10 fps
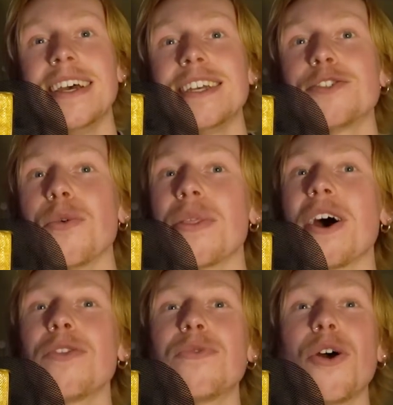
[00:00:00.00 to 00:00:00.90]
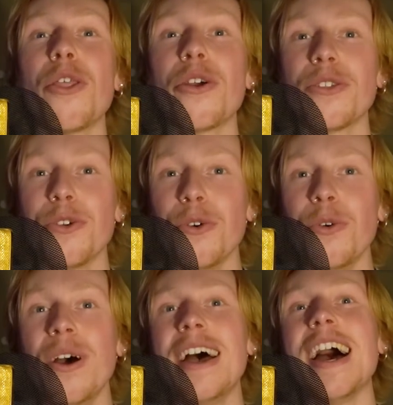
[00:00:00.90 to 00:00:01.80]
So without further ado,
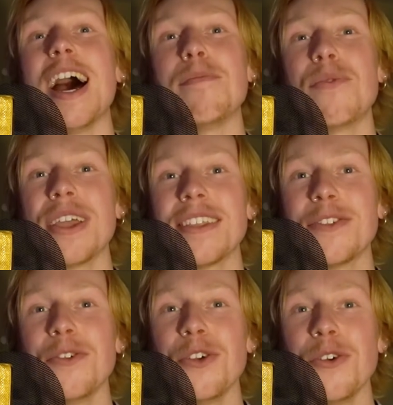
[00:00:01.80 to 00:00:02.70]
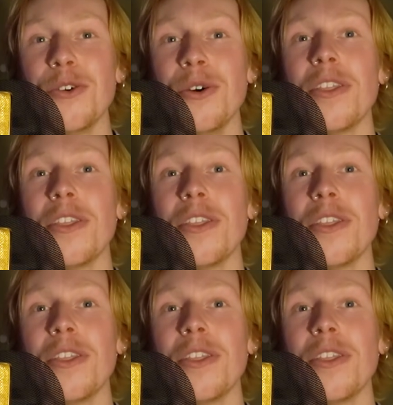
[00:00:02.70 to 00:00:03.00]
I bring to you